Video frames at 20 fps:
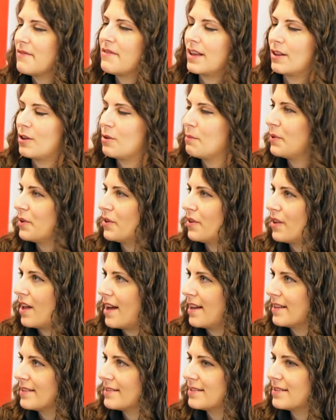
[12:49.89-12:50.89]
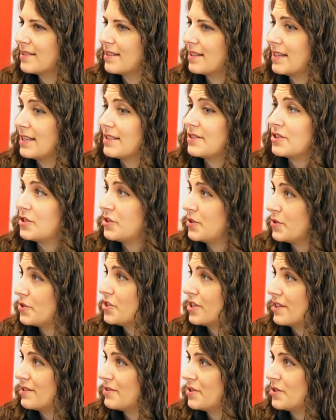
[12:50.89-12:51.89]
available as an
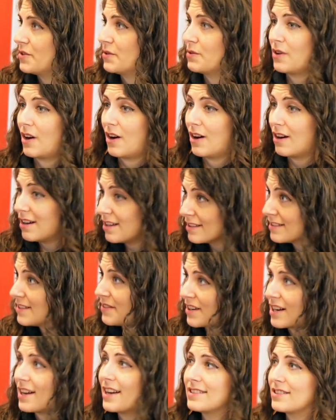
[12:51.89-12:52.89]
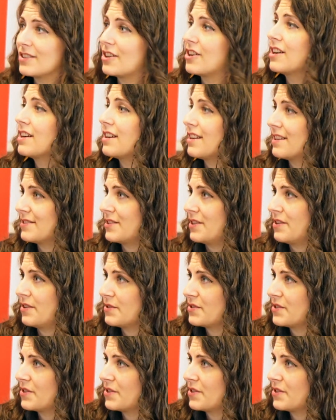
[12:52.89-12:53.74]
institution to all different kinds of artists,